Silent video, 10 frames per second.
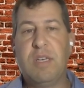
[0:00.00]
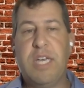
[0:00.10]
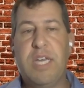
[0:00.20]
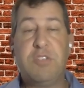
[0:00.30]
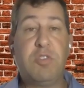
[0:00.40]

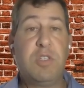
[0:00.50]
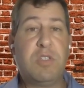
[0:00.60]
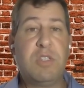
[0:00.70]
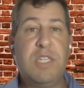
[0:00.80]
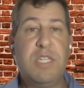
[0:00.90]
Andrew
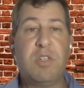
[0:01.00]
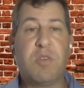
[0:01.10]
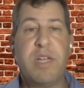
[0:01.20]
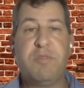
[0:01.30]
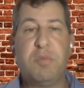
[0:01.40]
uses an
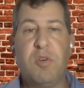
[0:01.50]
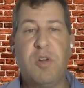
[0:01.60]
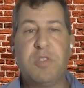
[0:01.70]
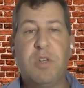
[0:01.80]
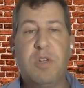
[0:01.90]
integrative
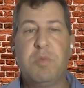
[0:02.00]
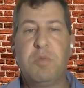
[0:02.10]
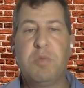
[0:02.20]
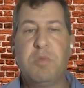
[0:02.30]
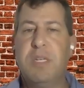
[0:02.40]
approach,
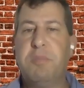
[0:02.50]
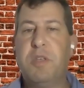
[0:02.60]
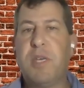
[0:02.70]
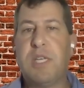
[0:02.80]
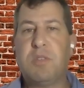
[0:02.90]
which typically
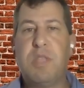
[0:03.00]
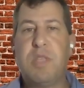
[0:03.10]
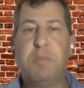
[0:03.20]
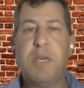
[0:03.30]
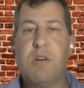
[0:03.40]
begins with
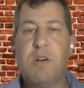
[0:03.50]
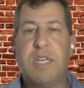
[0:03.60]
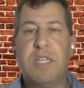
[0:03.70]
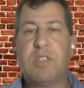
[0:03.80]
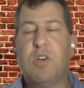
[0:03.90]
helping
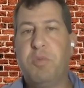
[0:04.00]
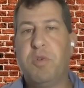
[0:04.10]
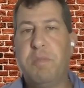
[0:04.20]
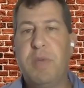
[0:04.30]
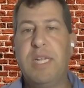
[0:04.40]
clients cope
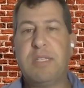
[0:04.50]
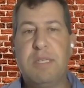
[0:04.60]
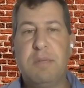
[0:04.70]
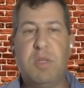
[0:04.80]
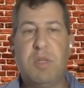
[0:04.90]
with immediate
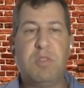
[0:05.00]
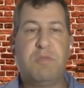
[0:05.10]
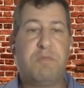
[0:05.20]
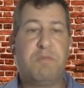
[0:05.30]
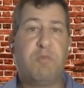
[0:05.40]
symptoms.
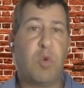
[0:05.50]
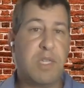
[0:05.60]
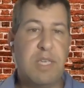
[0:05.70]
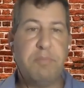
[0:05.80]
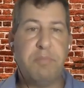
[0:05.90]
For
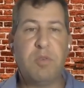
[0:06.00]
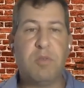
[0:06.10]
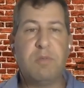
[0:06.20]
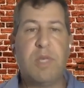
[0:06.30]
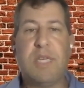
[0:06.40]

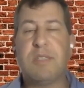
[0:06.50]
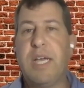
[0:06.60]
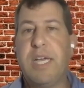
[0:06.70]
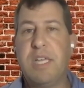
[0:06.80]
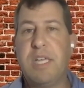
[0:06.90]
example,
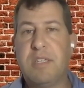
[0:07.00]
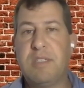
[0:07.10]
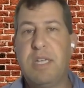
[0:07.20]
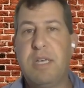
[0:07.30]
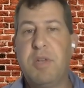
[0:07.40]
anxiety that is
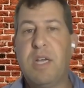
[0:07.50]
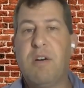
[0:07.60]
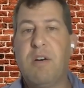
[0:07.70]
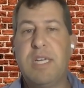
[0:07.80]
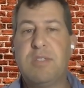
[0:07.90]
inhibiting
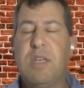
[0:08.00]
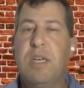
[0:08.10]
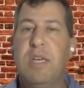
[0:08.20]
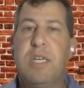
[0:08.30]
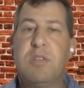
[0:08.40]
clients
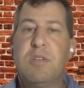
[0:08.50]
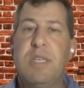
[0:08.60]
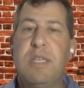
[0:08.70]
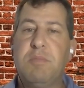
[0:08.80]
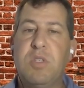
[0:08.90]
in their
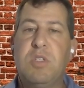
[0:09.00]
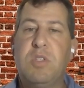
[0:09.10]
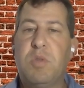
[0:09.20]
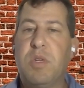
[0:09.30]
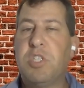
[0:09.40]
attempts to
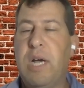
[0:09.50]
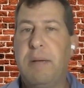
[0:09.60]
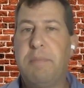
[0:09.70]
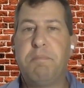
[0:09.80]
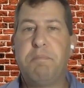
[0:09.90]
do their
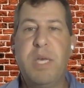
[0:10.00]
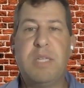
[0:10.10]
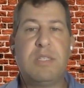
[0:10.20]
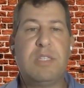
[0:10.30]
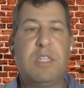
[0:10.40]
job,
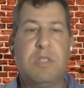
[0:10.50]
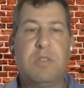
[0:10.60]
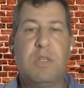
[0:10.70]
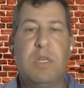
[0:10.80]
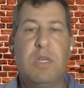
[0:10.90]
make
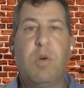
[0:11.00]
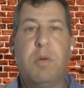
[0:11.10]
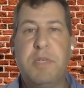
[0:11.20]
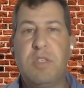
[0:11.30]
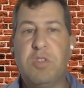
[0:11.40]
decisions, or
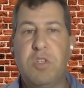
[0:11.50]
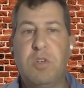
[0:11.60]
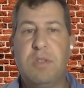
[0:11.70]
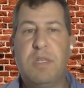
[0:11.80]
be social.